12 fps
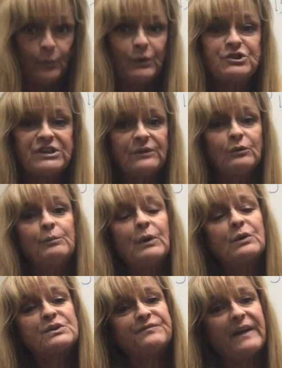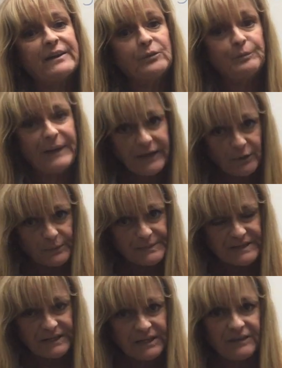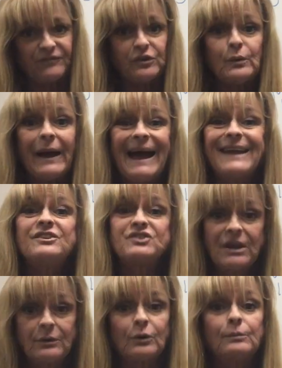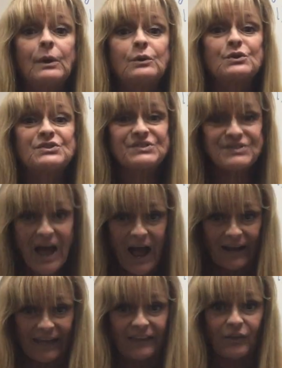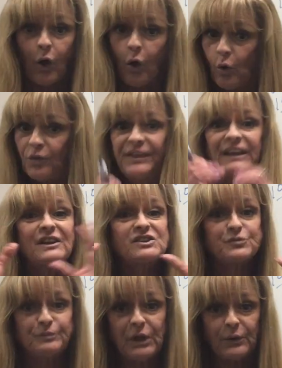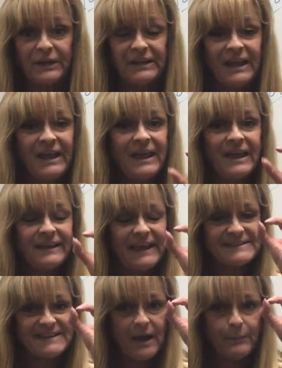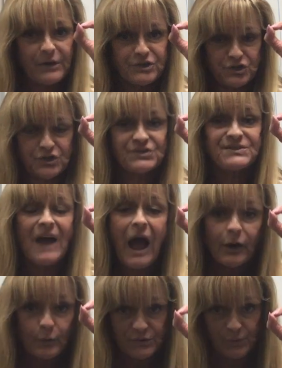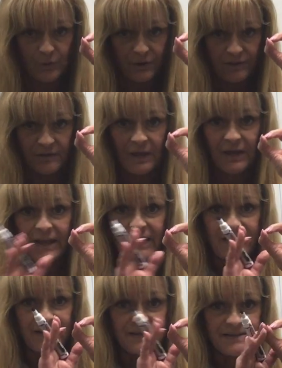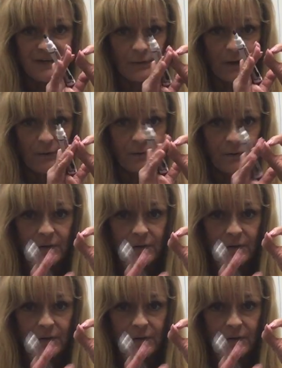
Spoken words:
When General Motors filed bankruptcy, if you had General Motors stock and the whole thing exploded, guess how much your stock was worth? 0.